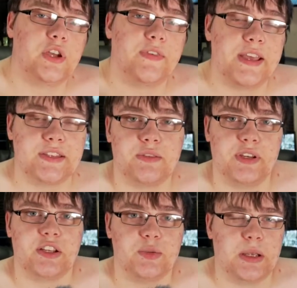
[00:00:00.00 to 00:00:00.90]
off, as this
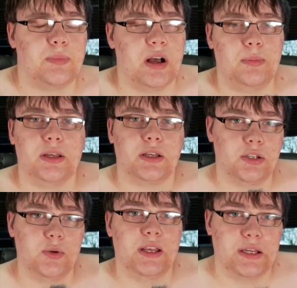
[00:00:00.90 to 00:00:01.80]
video is made public, a
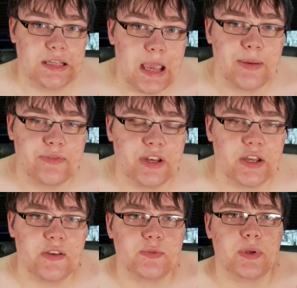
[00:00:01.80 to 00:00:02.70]
new ENunn Gaming
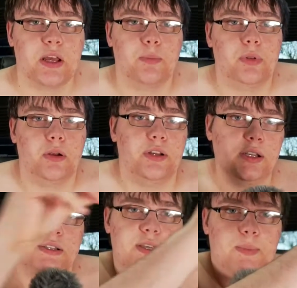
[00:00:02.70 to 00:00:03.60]
video has been uploaded.
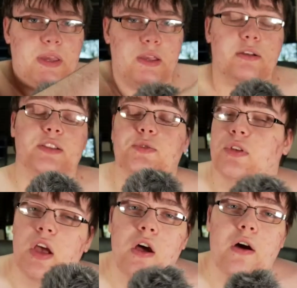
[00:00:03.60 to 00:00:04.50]
It's up here. It's
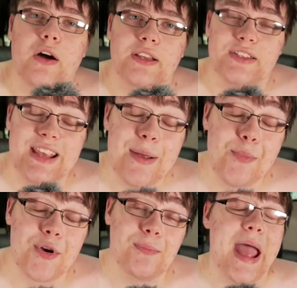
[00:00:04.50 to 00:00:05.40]
on
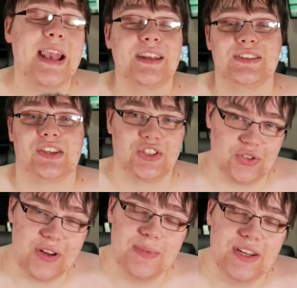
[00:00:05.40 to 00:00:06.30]
Skateboard Madness
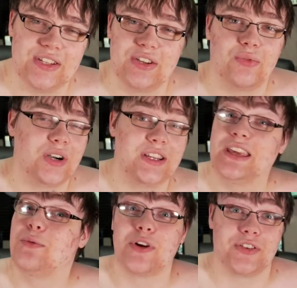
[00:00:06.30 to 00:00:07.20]
Extreme Edition, one of
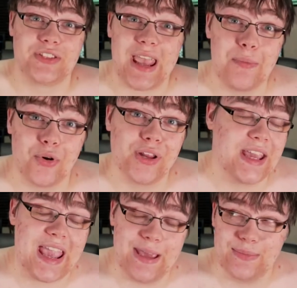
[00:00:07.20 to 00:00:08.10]
the worst skateboarding
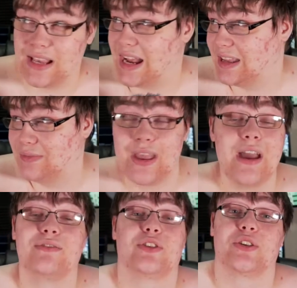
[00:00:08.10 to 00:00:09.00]
games I have
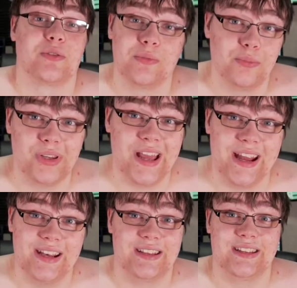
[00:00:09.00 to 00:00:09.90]
ever
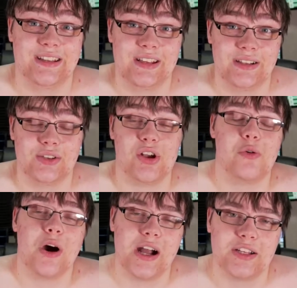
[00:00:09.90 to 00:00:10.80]
played. So go
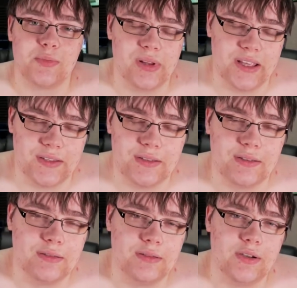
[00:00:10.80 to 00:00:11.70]
watch, please.
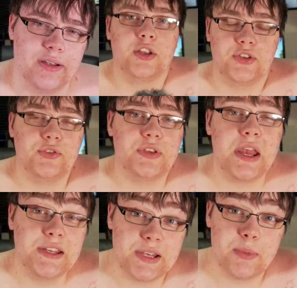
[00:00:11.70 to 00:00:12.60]
Do it. On Tuesday,
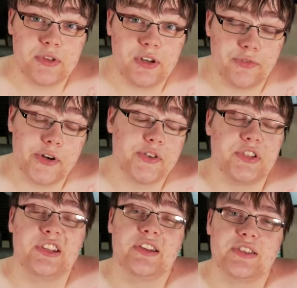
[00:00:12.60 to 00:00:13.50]
December 31st,
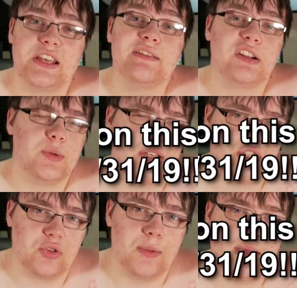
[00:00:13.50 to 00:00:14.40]
New Year's Eve, I'm going to be
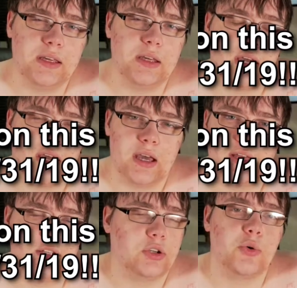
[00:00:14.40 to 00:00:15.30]
streaming. Uh,
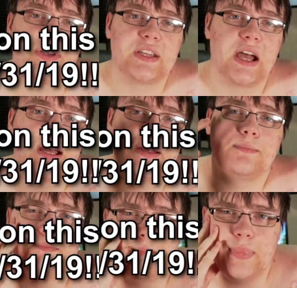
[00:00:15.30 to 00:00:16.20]
don't know what
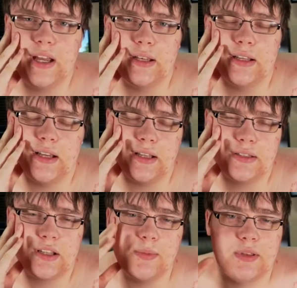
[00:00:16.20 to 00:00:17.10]
time, but uh,
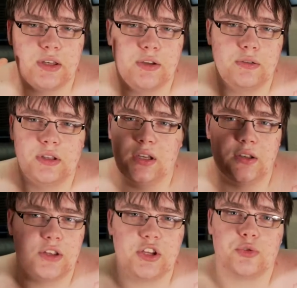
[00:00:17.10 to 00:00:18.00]
it's going to be the new, the, you
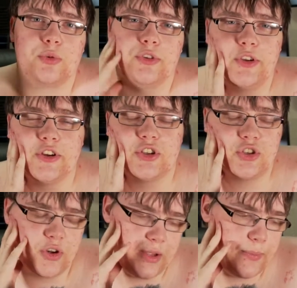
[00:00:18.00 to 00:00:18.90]
know, the usual New Year's
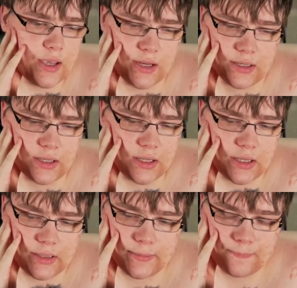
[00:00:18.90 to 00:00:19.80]
stream. And
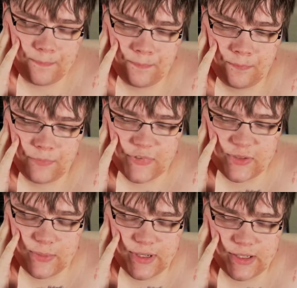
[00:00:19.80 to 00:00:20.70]
uh,
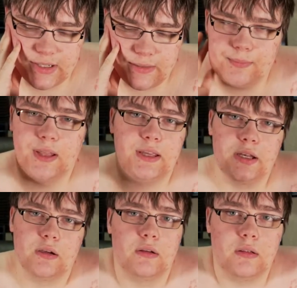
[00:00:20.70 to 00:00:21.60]
just wanted to let you
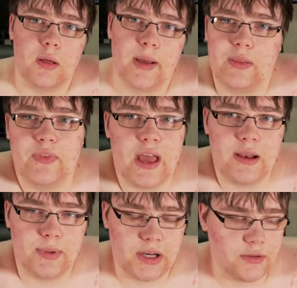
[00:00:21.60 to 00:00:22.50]
know about
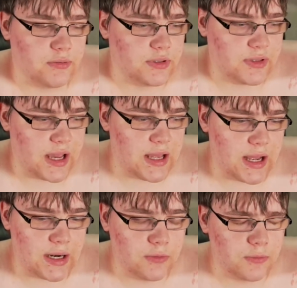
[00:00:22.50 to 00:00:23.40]
that. But other than that,
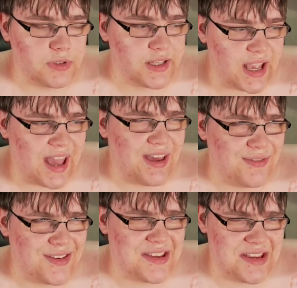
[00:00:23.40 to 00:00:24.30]
I don't really
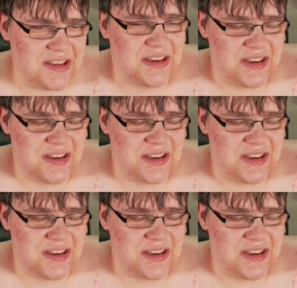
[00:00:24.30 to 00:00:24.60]
have any